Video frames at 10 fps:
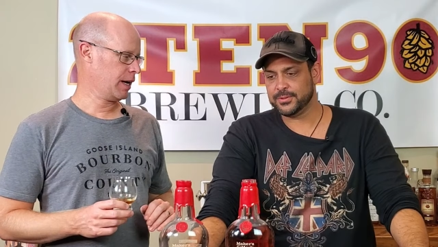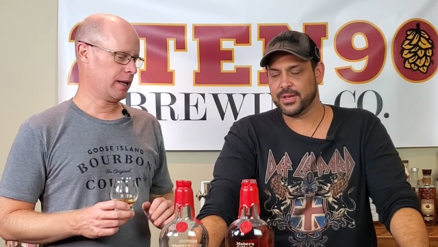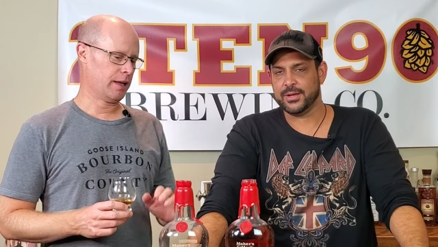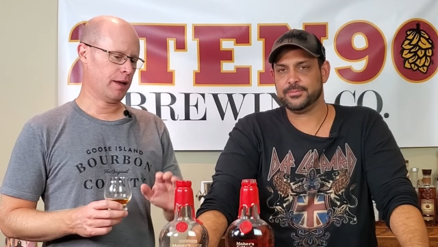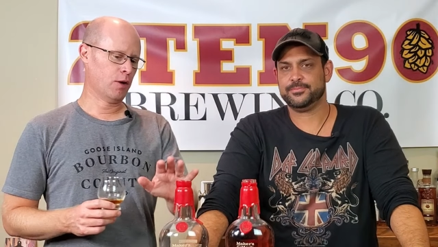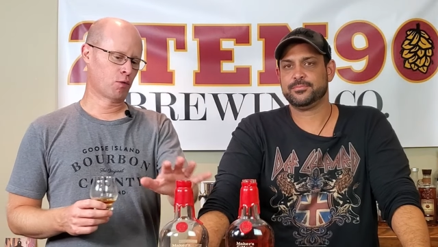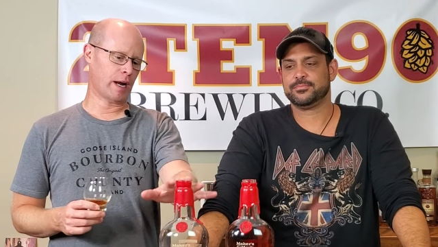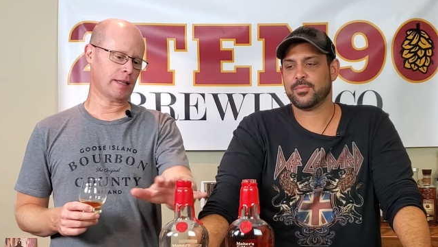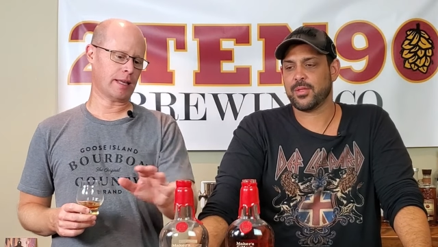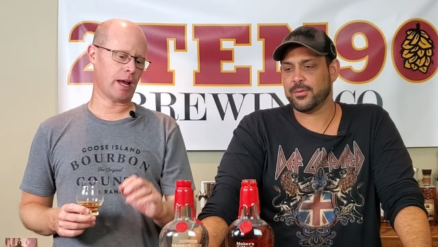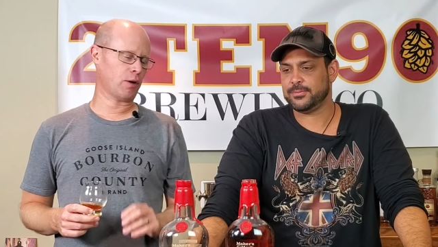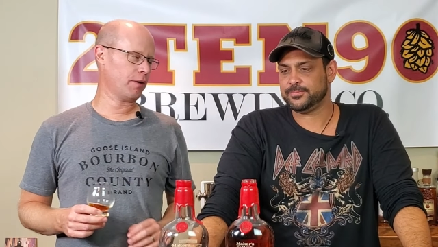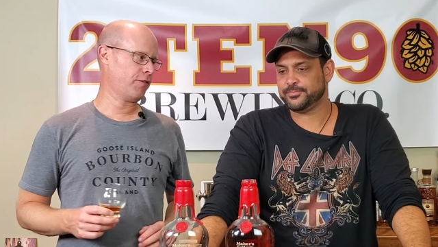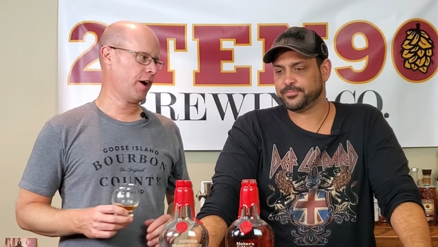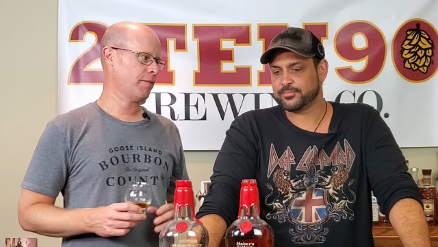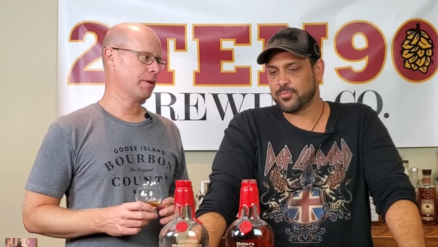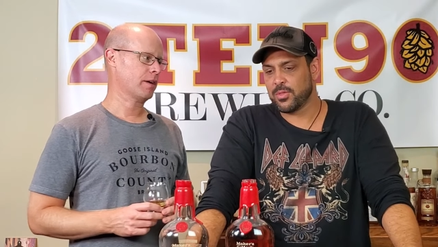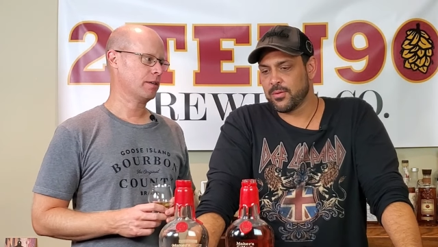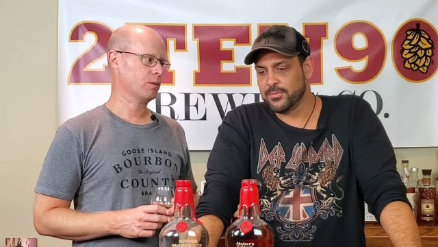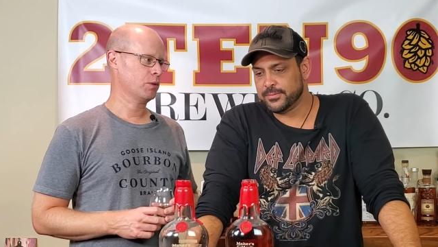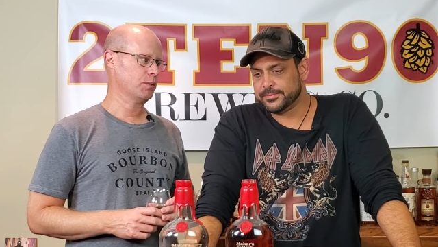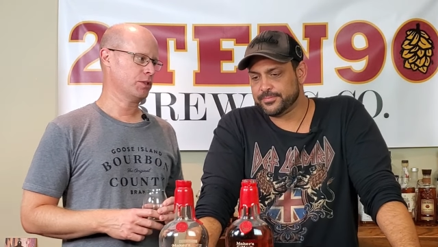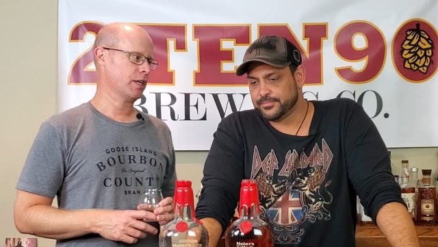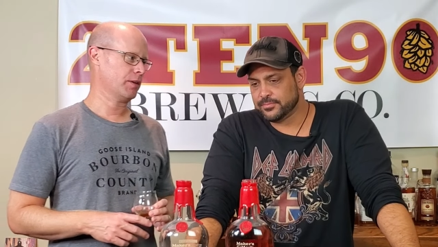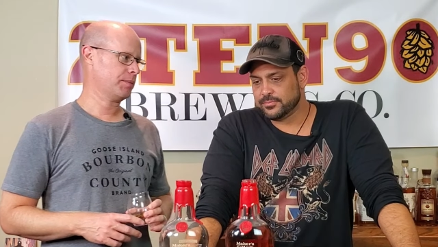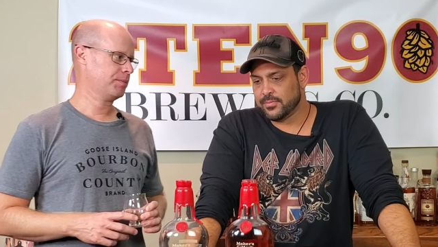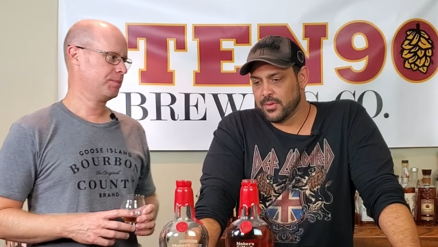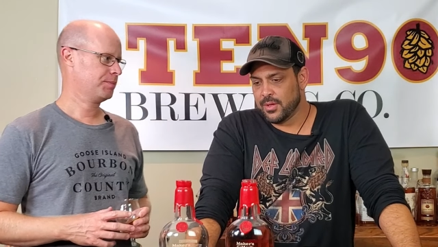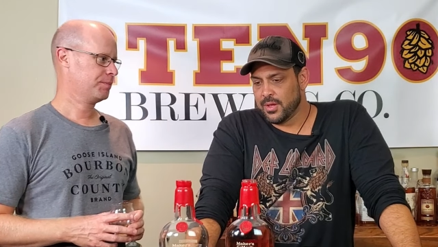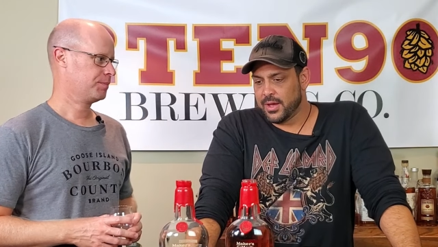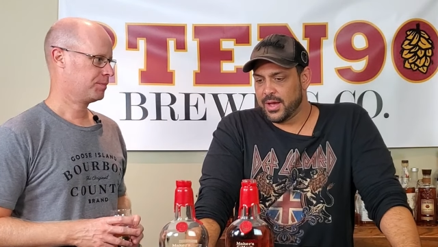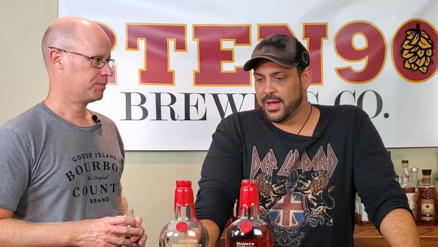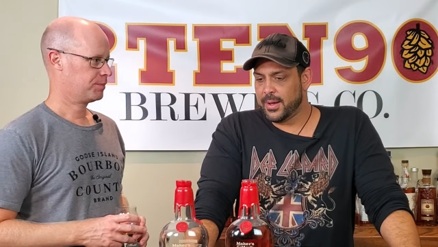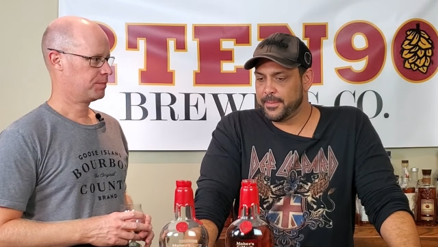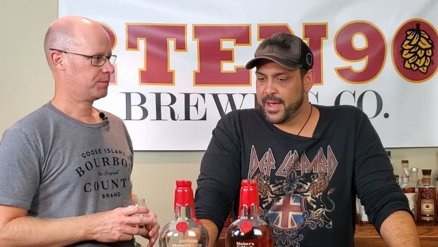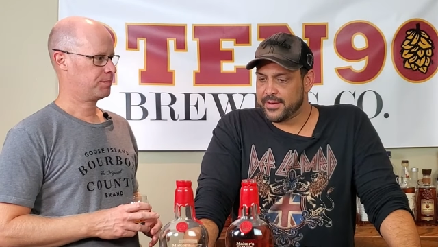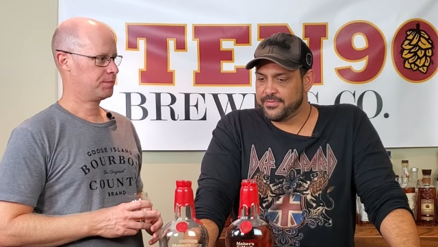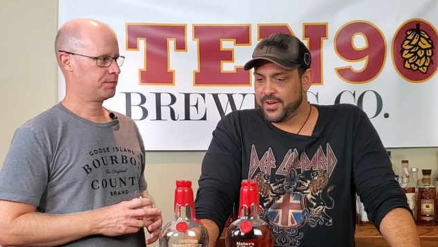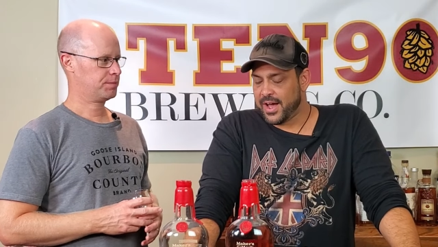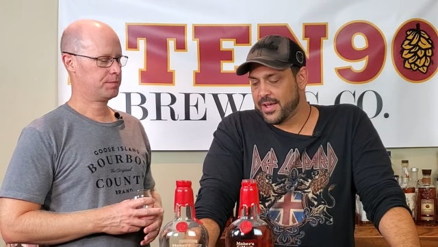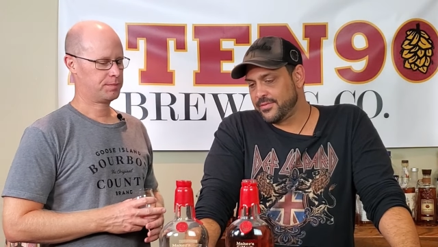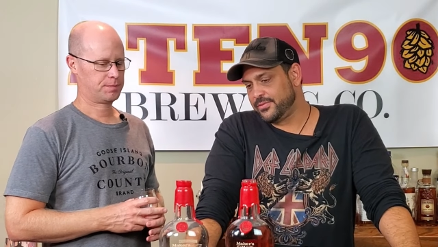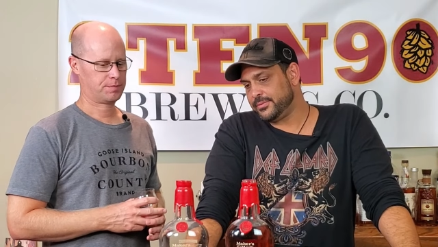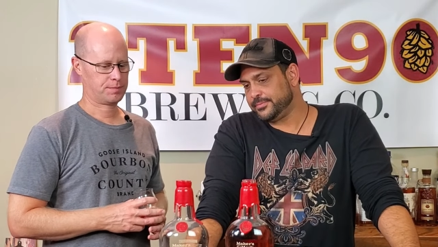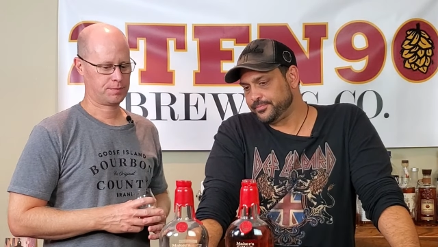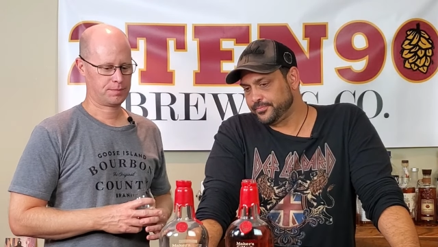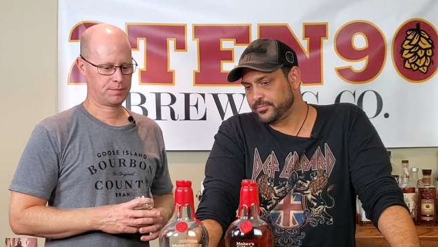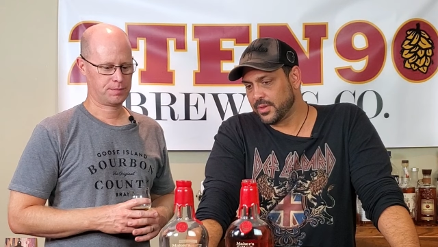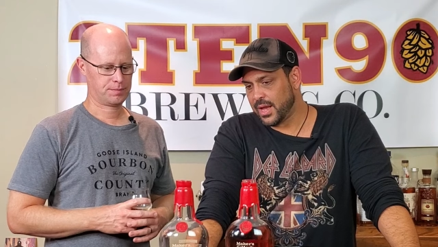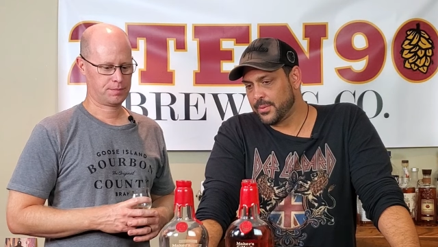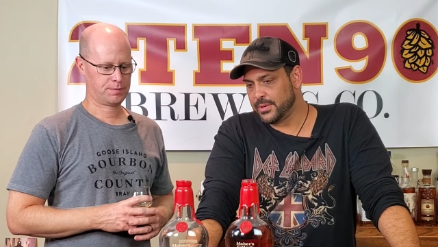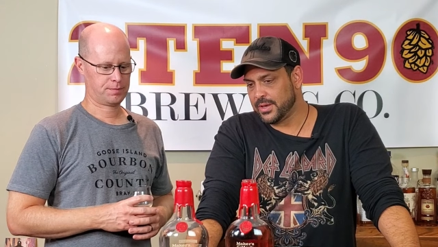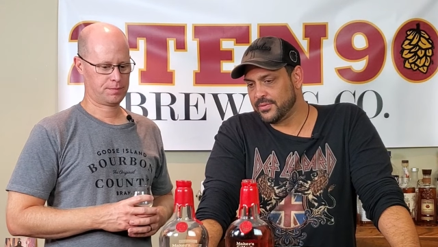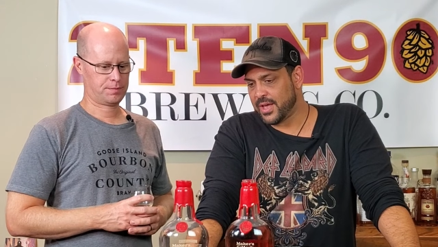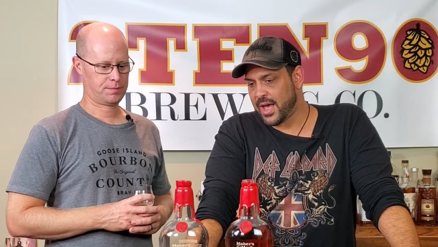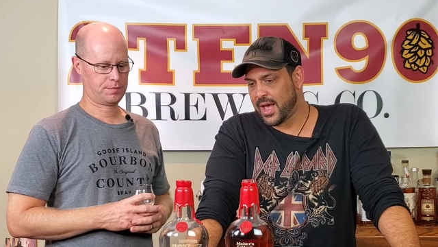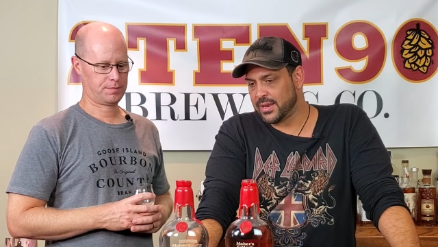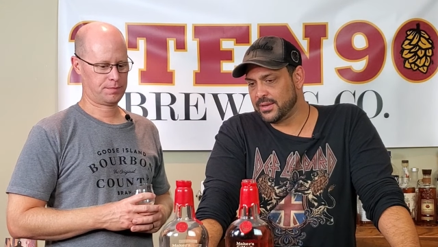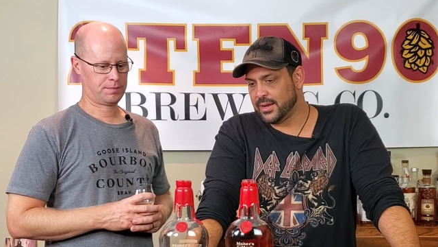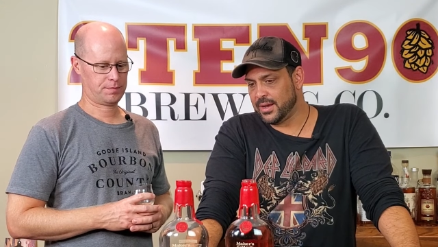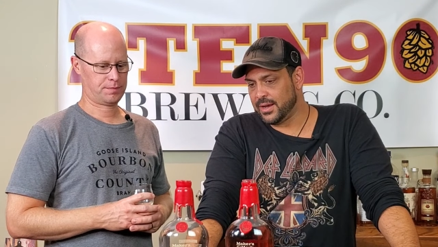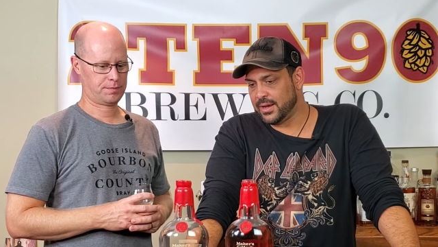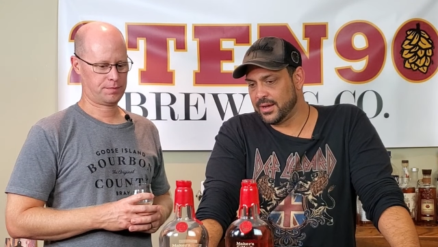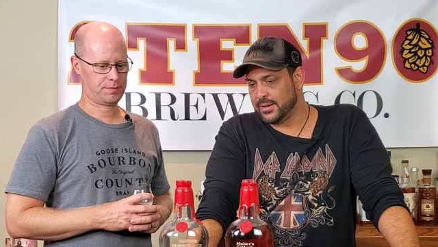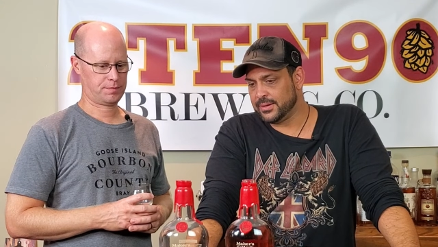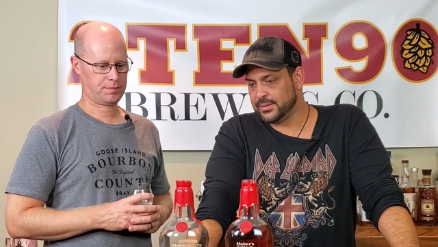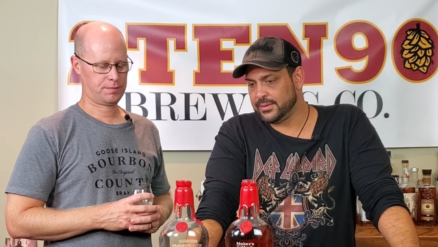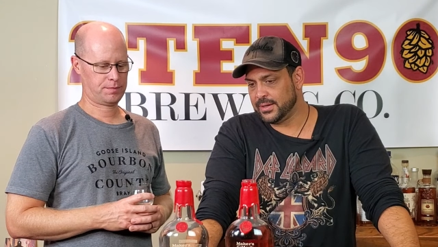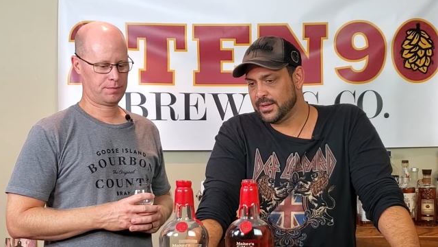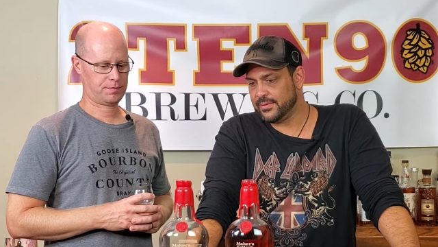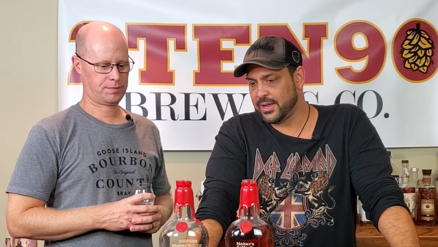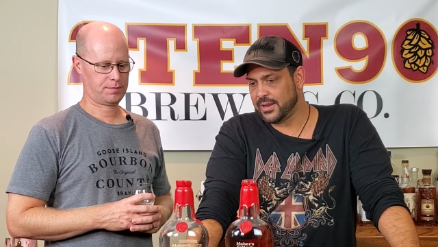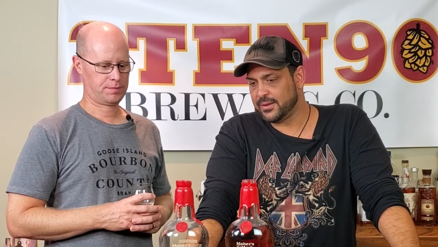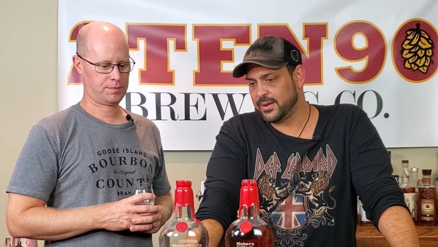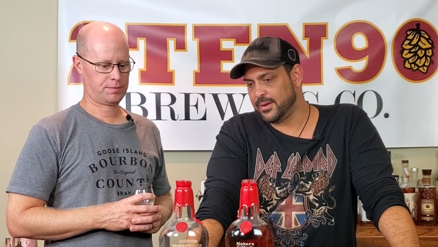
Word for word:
Speaker 1: okay. rate that on a five barrel. What would you give it?
Speaker 2: Um, out of five, I would give that. Uh, I give that a,